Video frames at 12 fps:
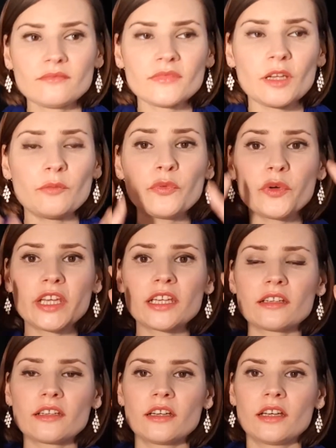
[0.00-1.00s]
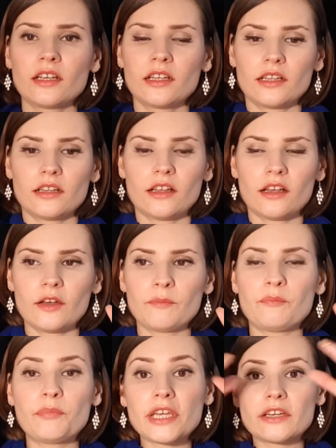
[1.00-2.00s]
bring a
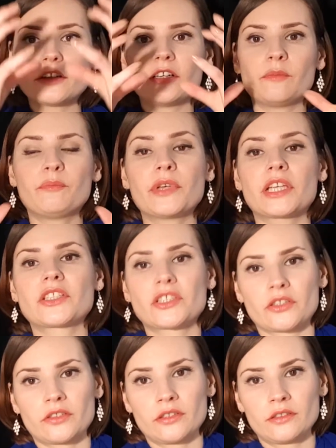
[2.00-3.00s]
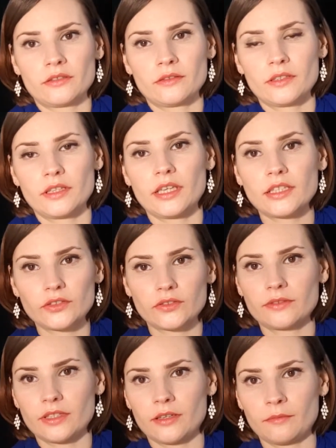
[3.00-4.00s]
bigger picture into
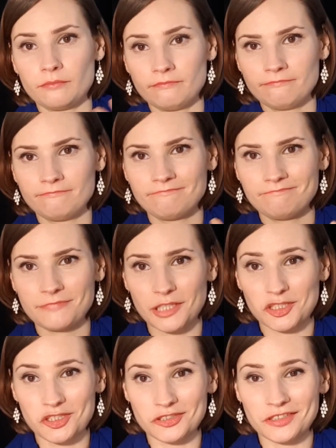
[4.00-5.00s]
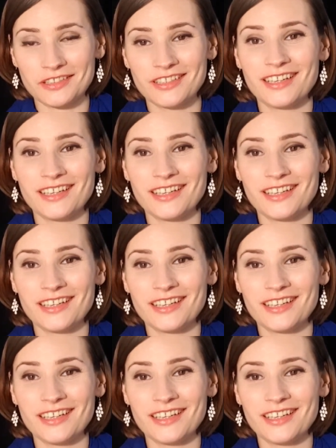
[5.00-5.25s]
the picture.